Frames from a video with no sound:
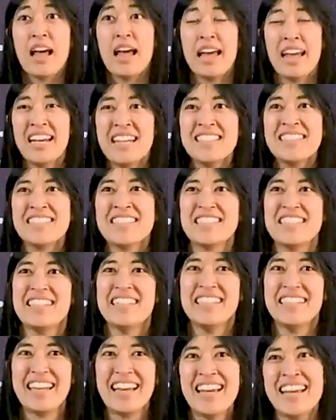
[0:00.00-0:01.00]

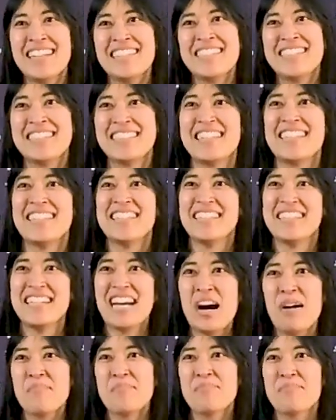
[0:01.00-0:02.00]
Engine
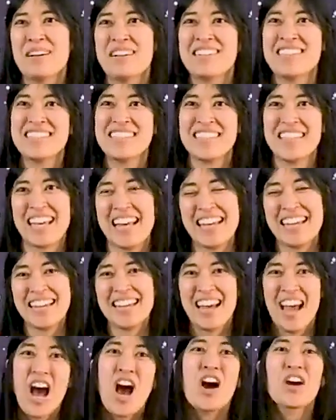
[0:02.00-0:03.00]
number 10,